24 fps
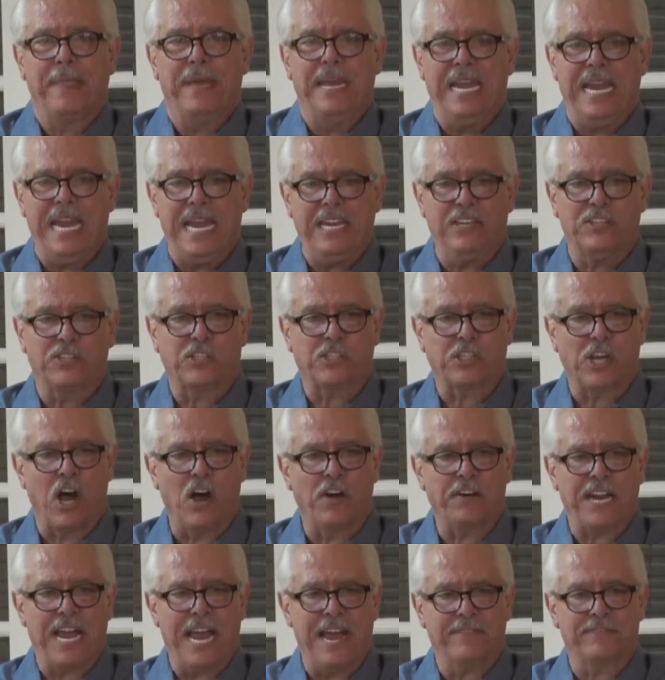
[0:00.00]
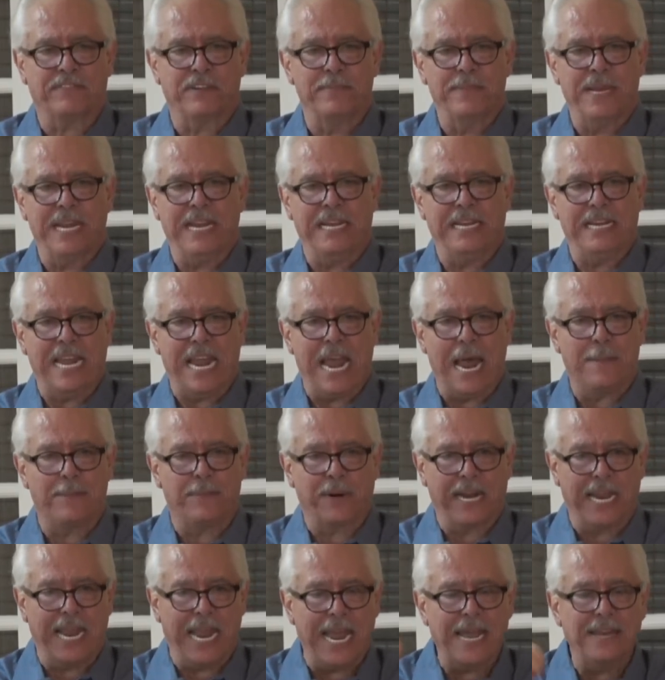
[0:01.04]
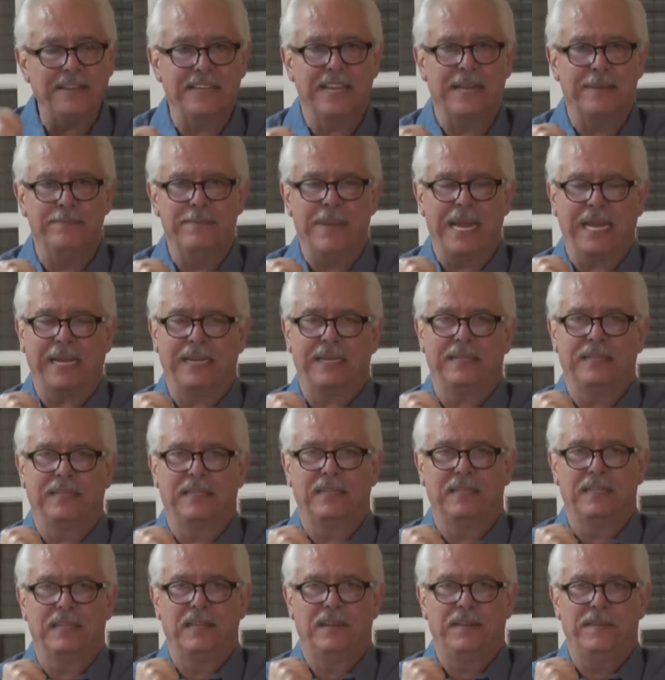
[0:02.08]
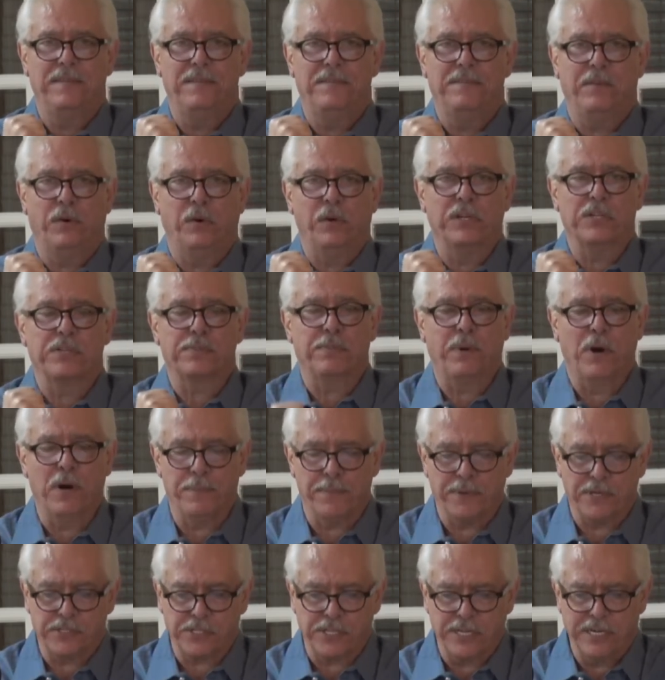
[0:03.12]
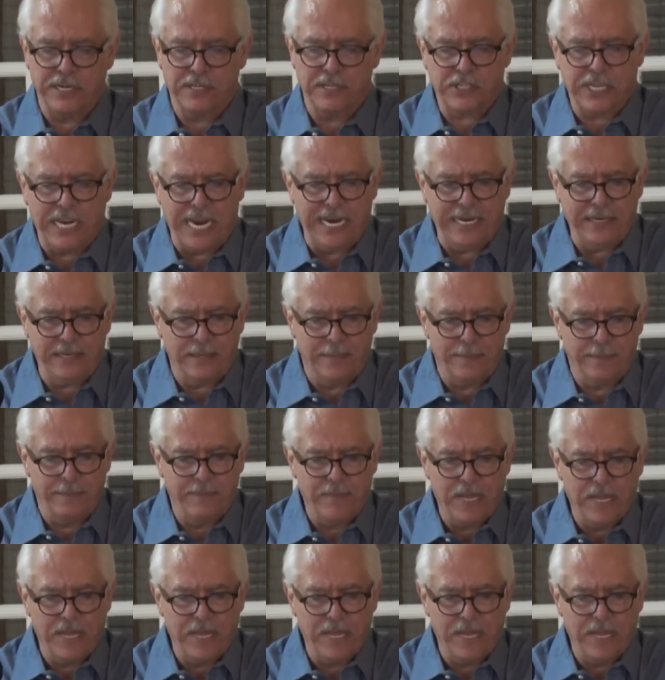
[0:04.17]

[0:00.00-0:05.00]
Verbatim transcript: He sought after me and he apprehended me for his purpose in his kingdom.